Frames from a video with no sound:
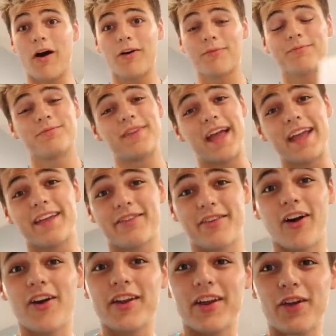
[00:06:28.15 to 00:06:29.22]
Well, now you
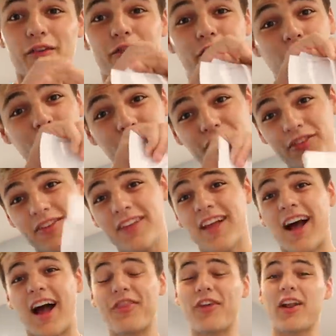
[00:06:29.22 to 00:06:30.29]
saw it here first.
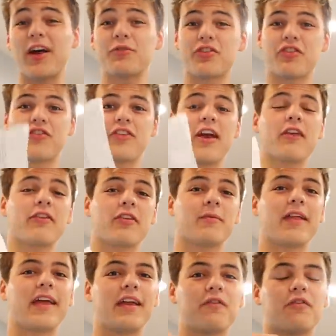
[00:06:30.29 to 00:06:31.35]
I thought I'd just share
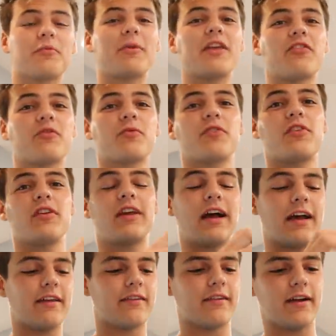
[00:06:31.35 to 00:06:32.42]
some of that information with you
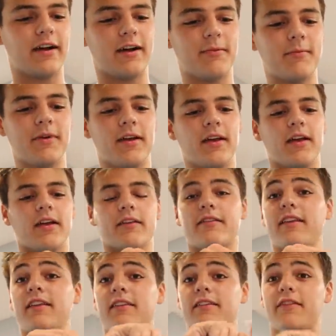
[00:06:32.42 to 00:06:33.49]
guys.
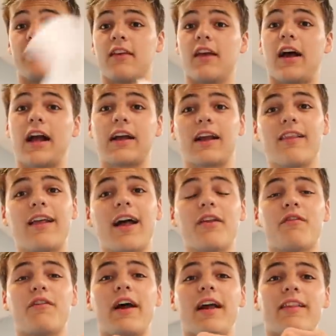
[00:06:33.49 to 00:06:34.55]
Since I got a
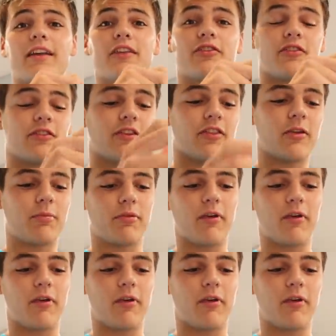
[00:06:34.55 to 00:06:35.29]
lot of violations on the